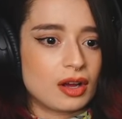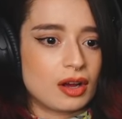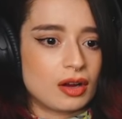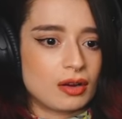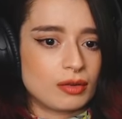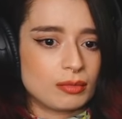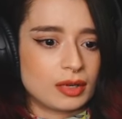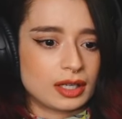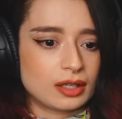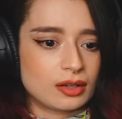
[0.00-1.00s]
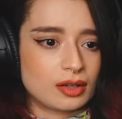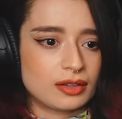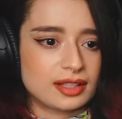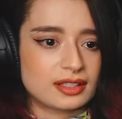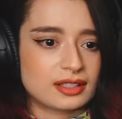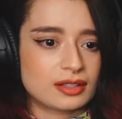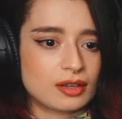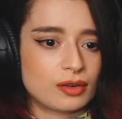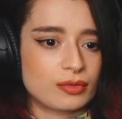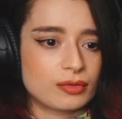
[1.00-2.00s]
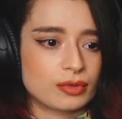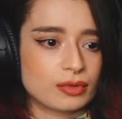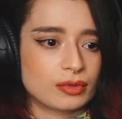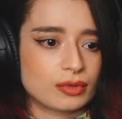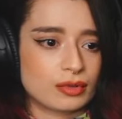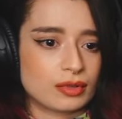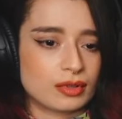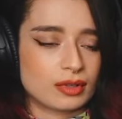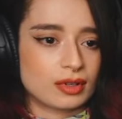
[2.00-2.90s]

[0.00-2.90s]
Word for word: Oh my god, that's so rude.